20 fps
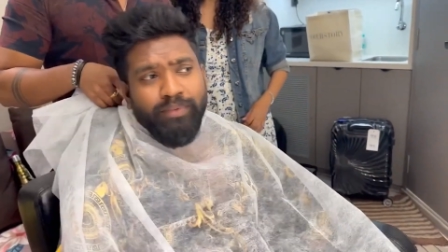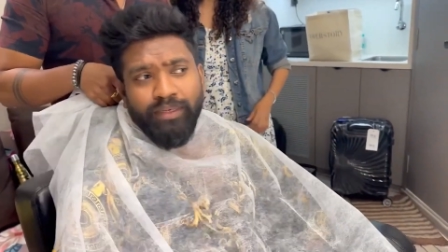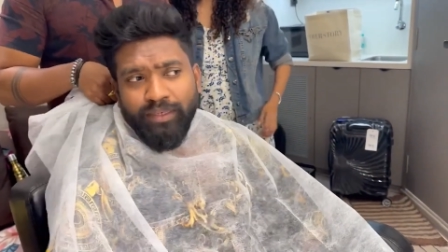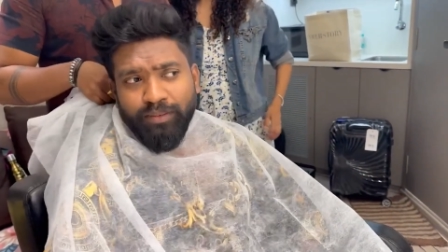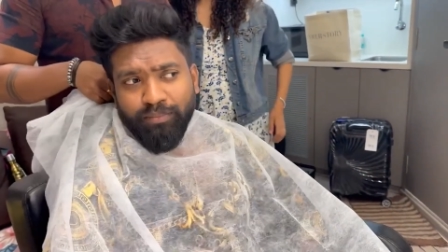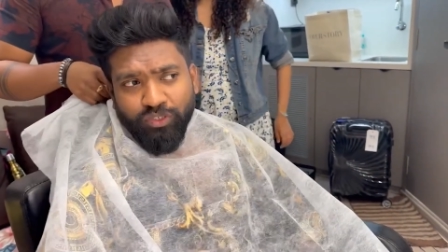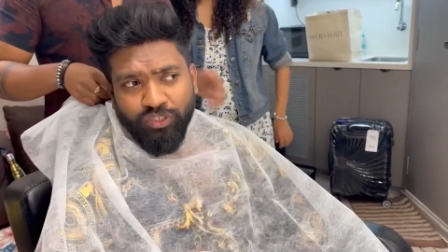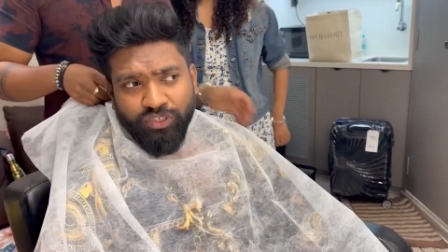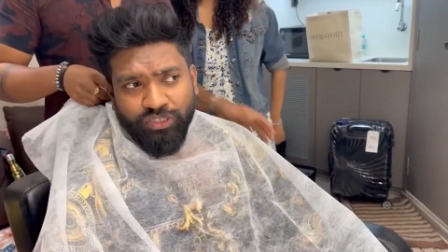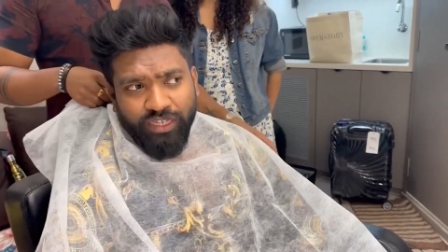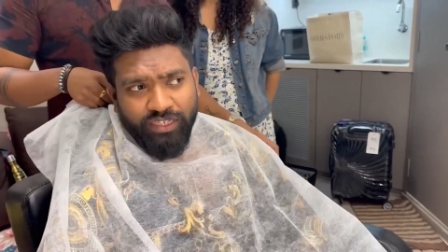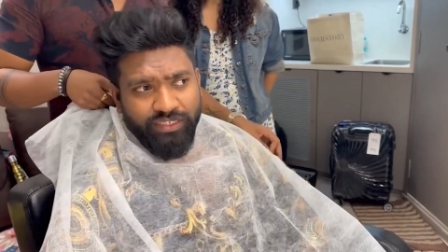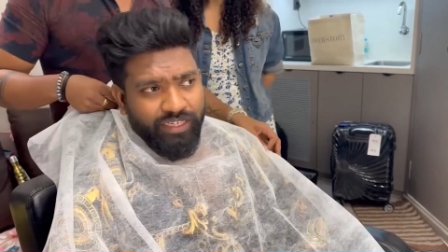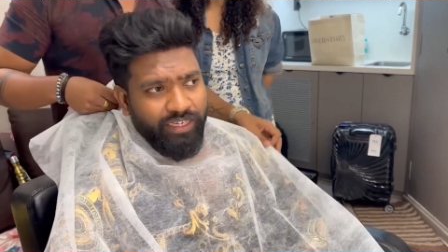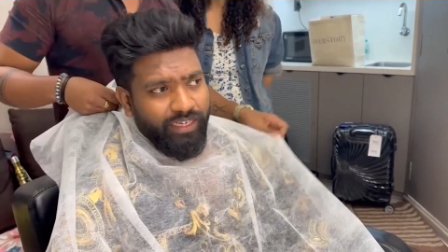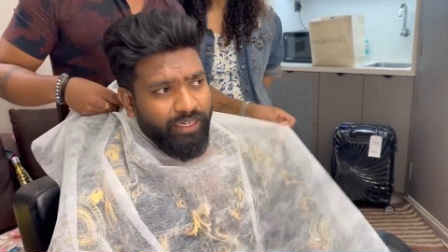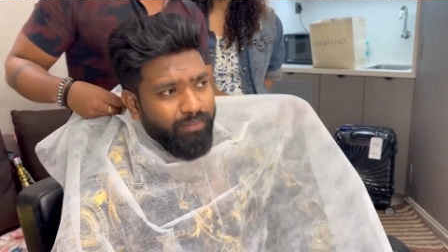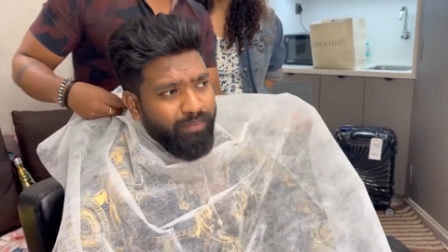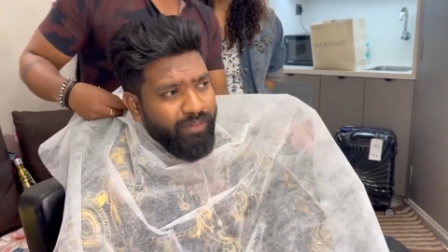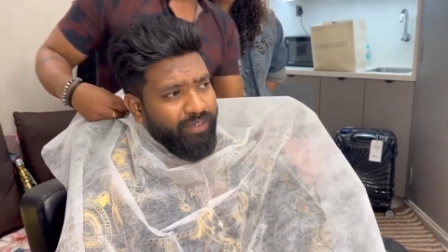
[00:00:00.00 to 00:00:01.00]
moustache a
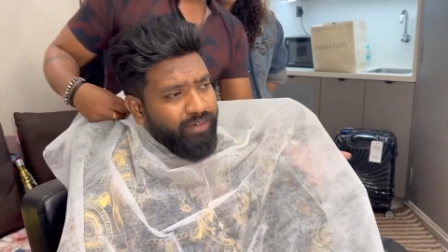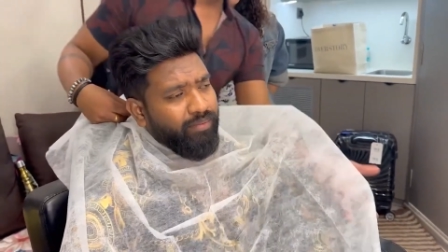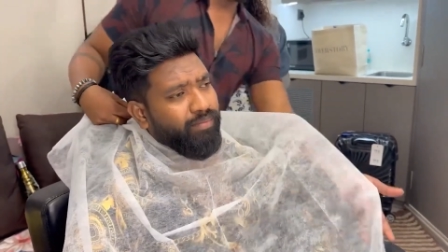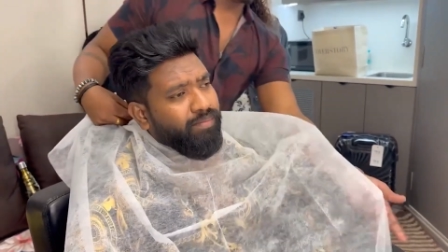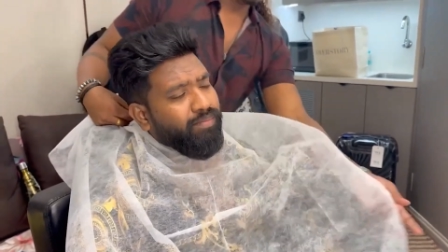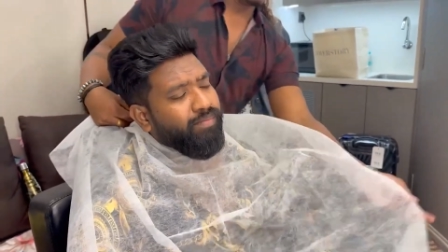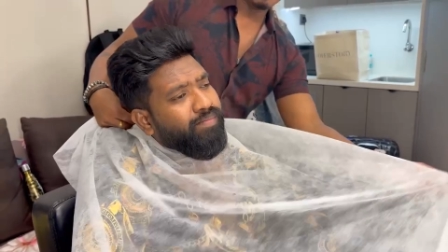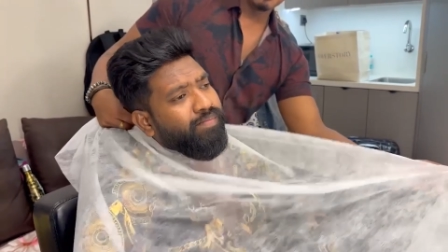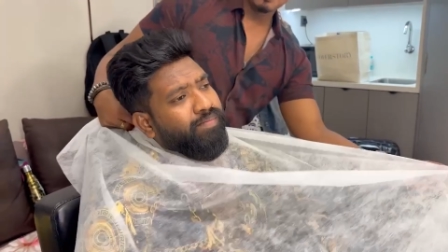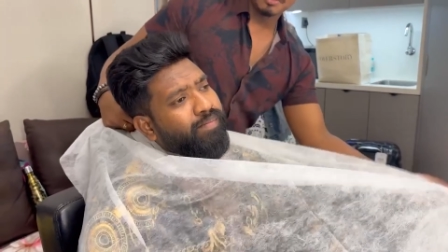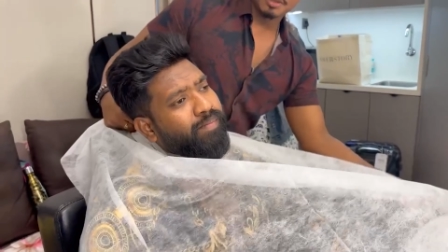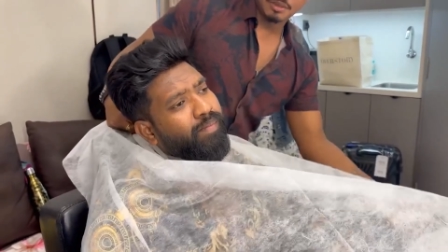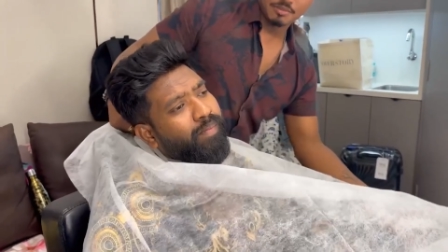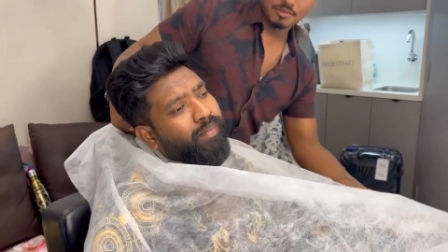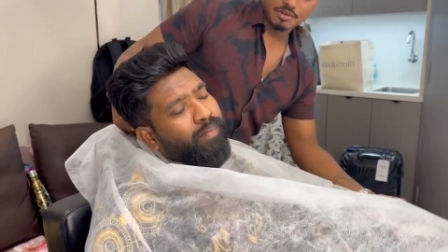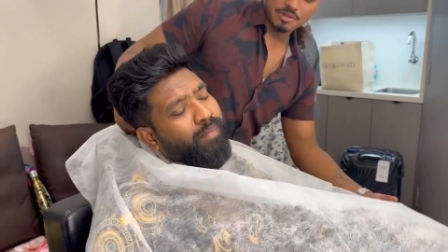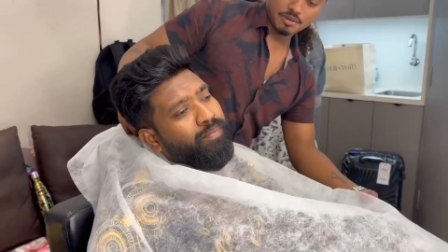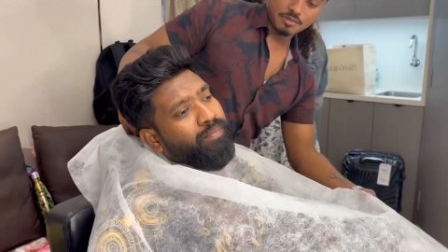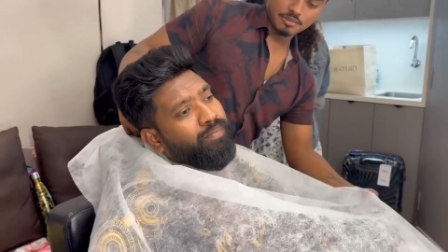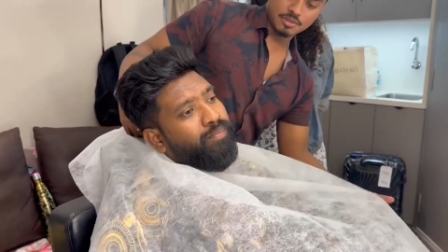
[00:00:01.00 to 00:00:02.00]
little bit? Trim
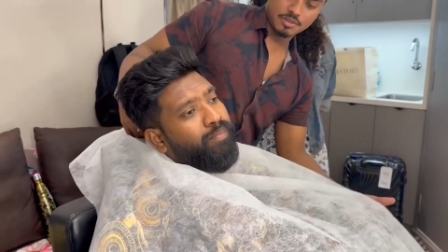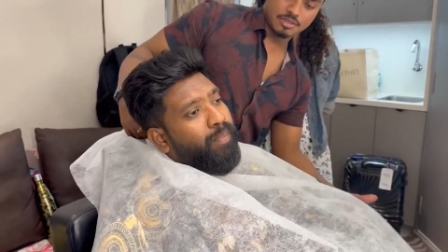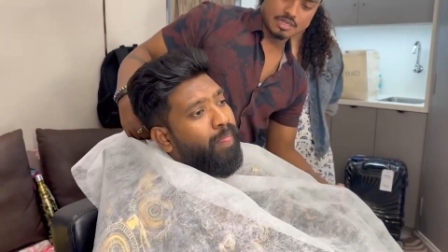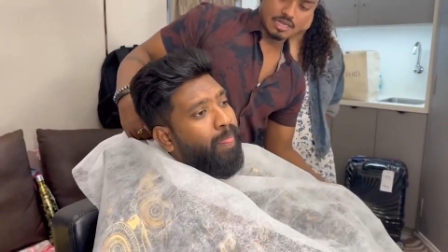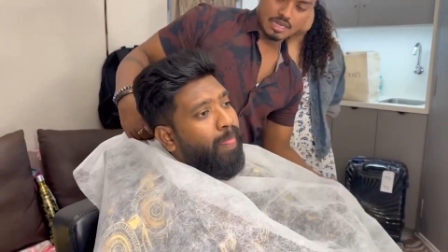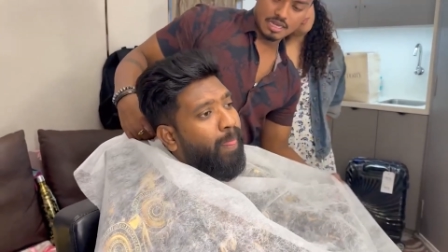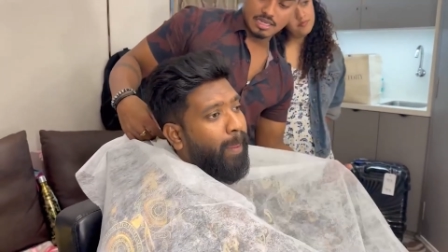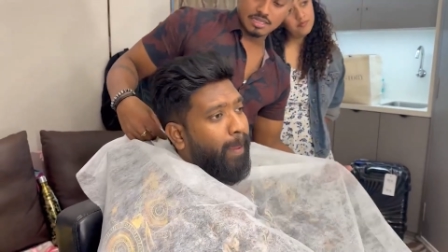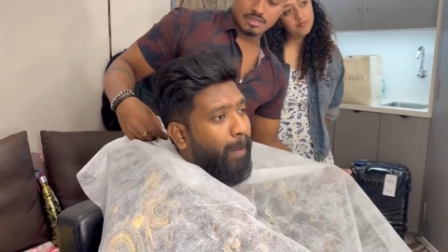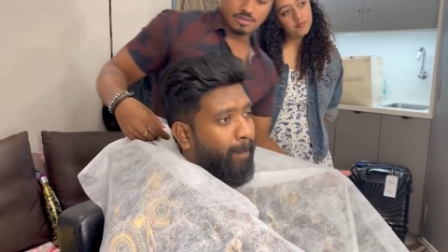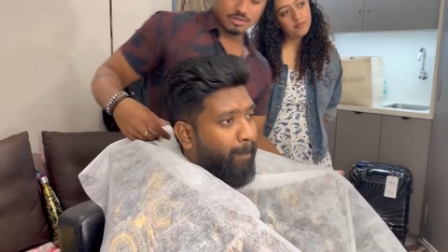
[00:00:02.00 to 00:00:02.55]
your moustache.